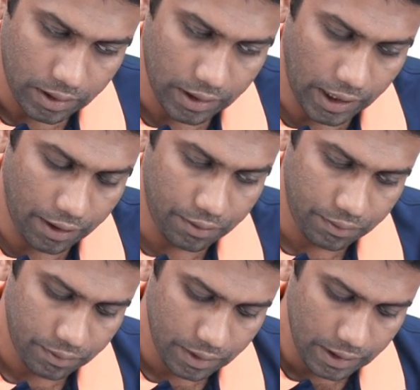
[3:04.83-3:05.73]

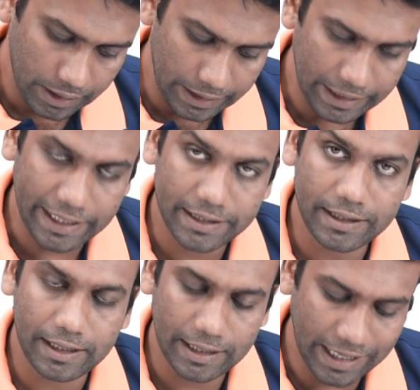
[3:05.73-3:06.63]
Now let
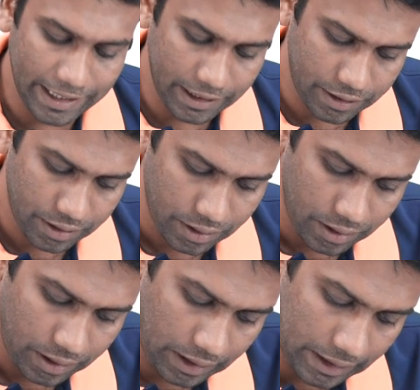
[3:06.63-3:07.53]
the light
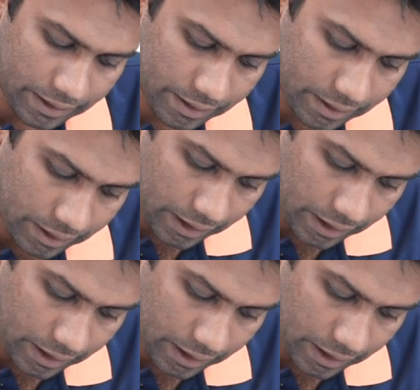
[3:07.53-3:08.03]
is